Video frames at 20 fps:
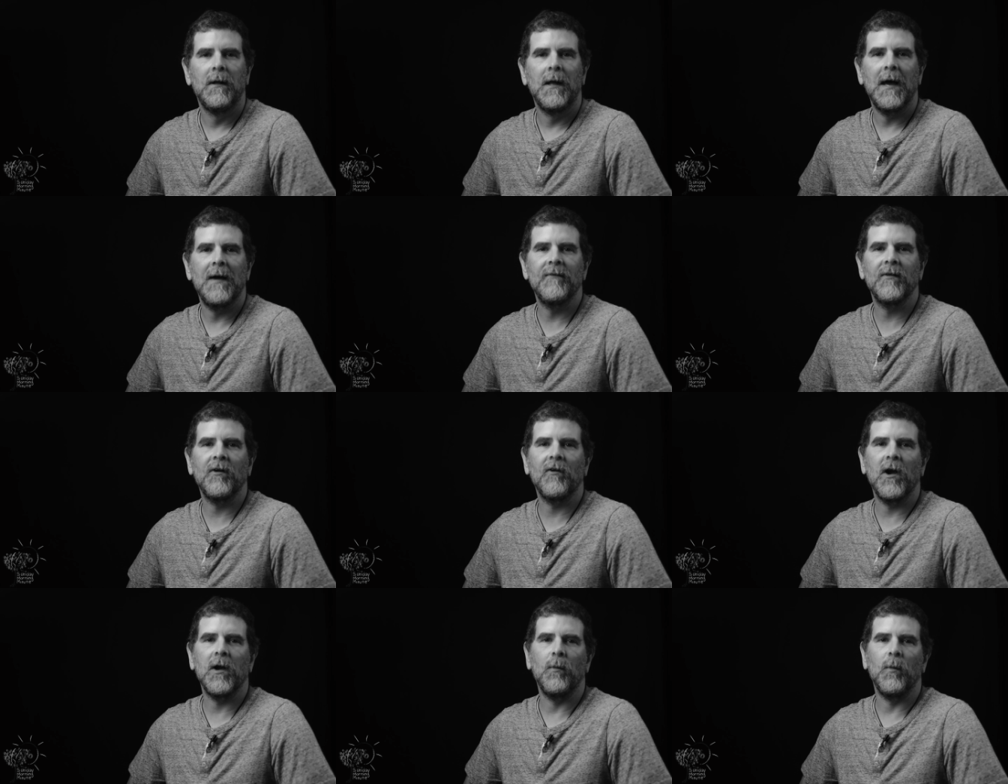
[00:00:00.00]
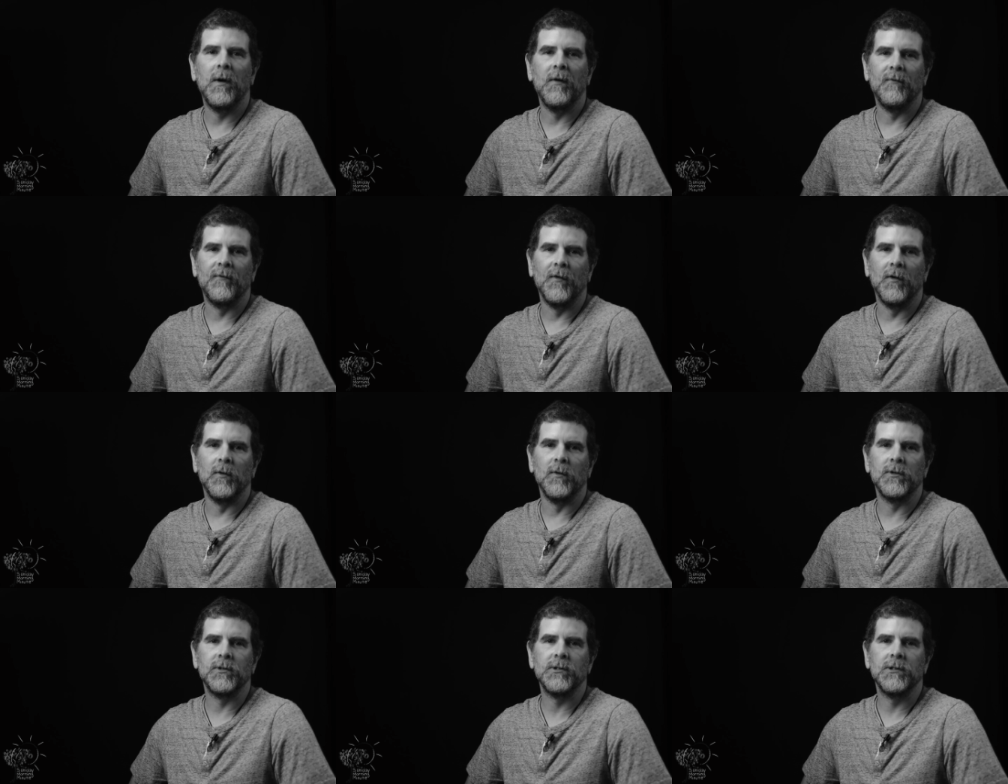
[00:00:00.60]
Have a great week,
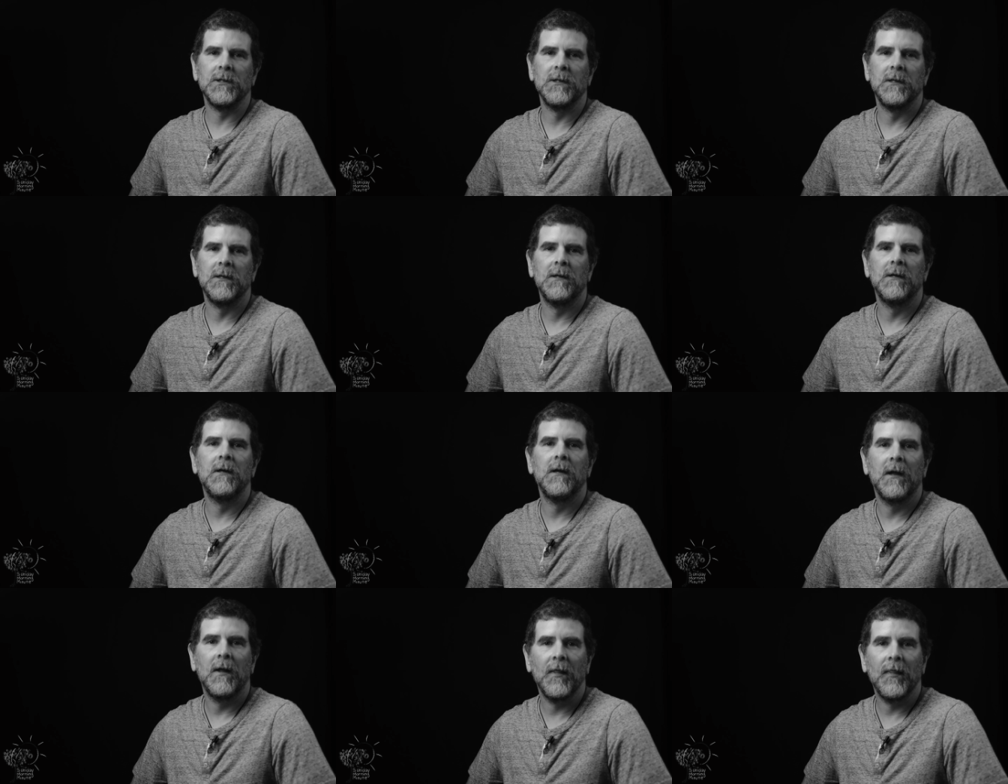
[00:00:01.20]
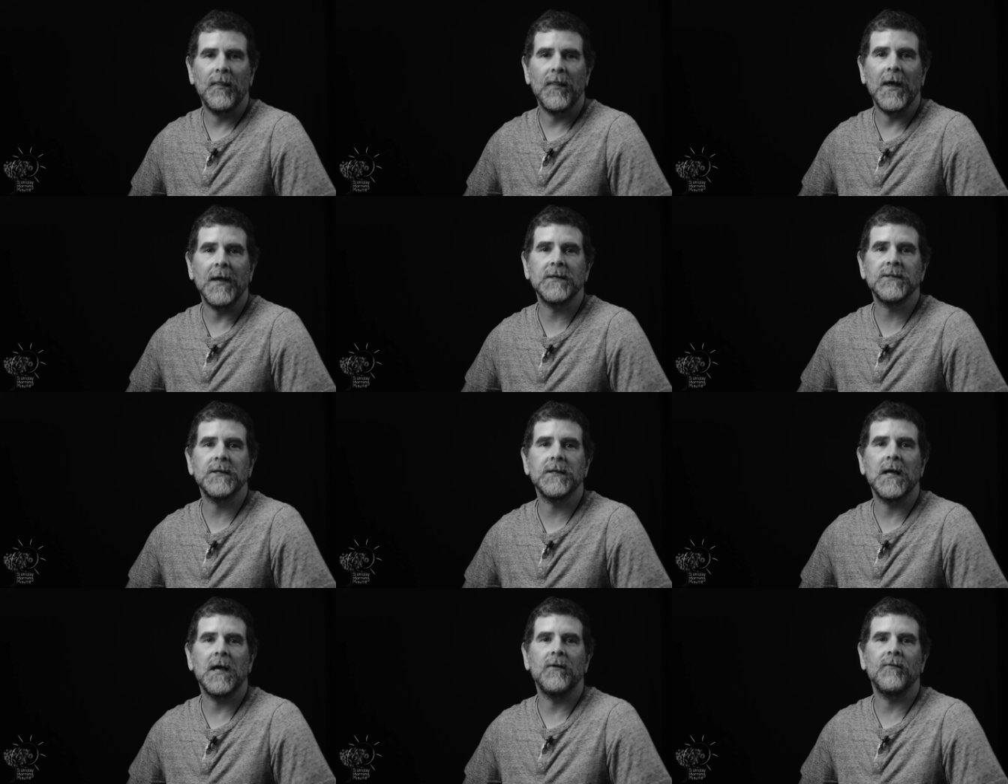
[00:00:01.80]
folks.
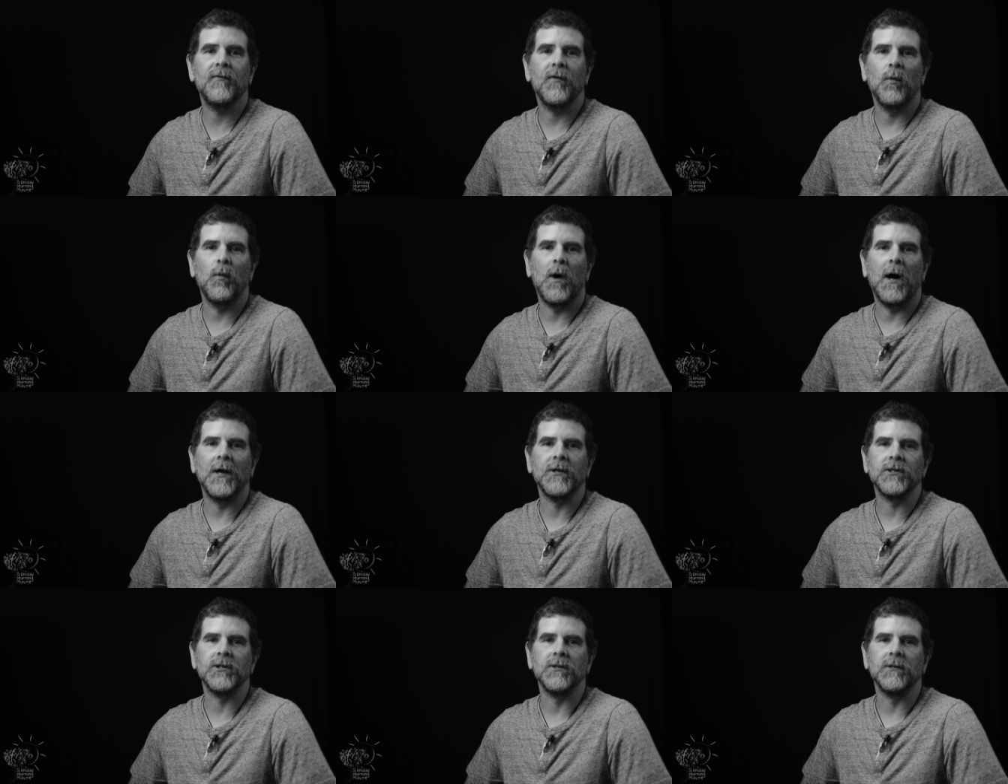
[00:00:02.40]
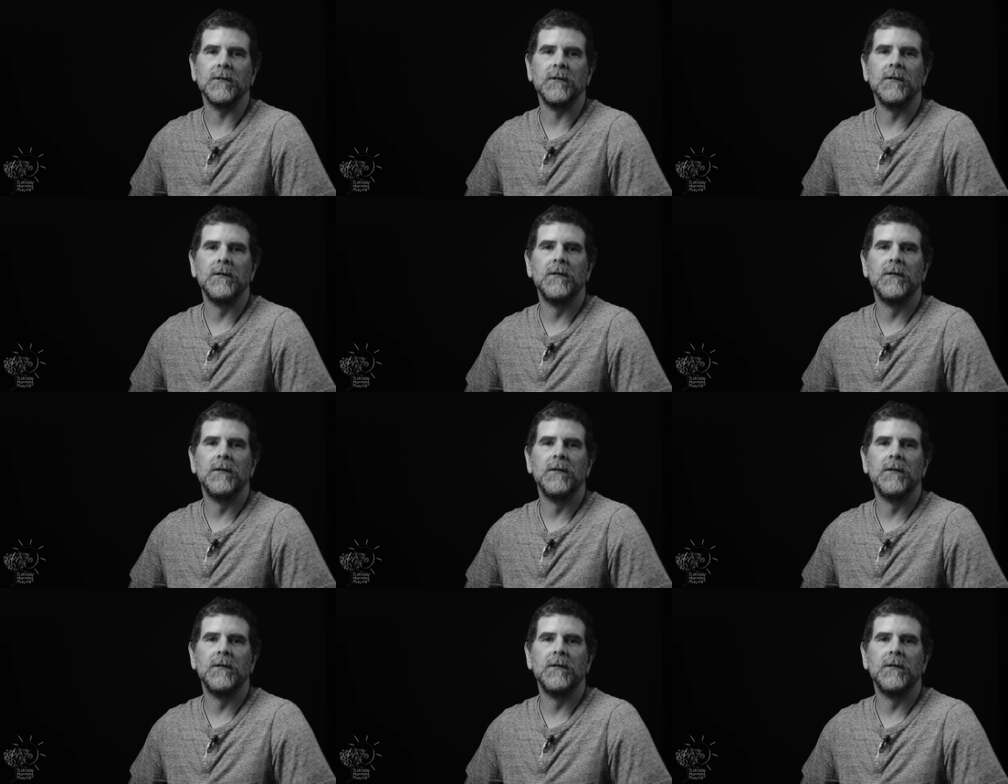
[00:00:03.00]
Thanks again for watching.